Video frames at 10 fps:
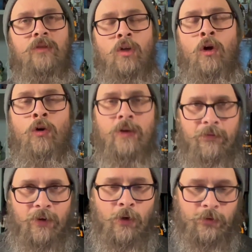too
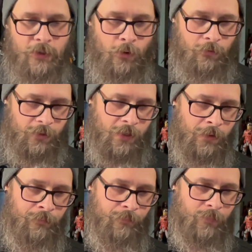difficult to
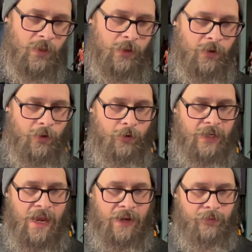overcome.
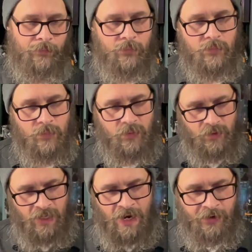Okay,
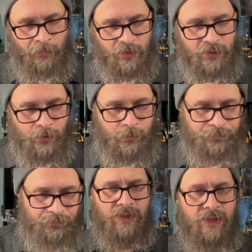con number two.
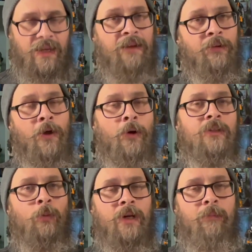Even though
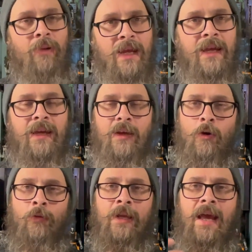it's pretty big, it
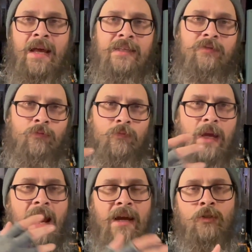only has
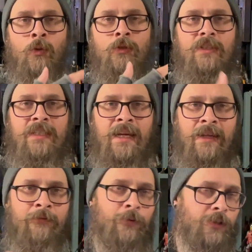actual
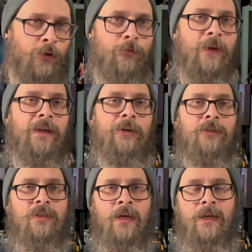seating for 2
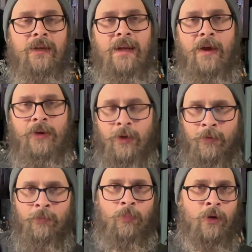figures. Now you
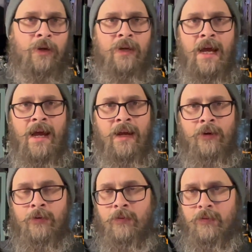can put a guy
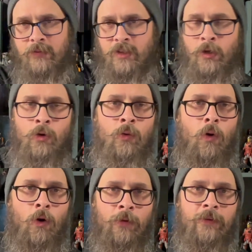or two
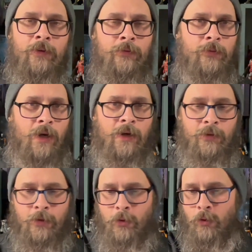on the
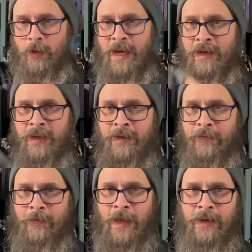little
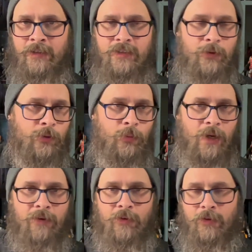landing things or
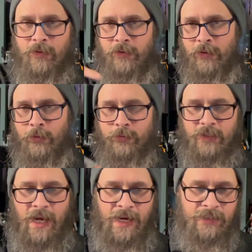whatever, the little
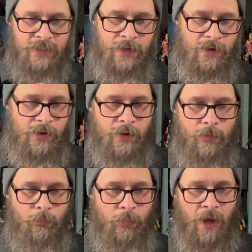sides,
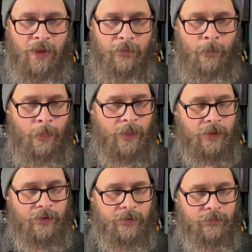but
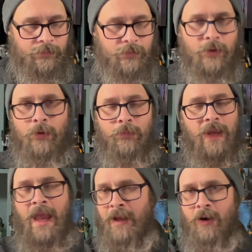or
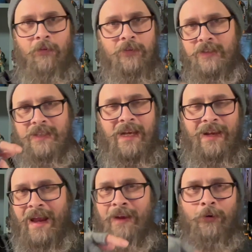hanging off this,
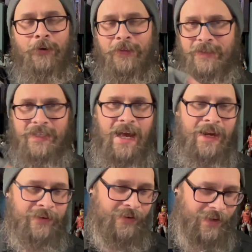hanging onto the
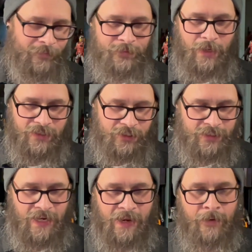side, I should
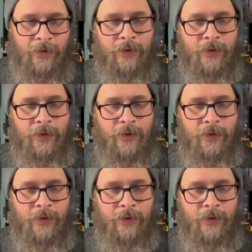say.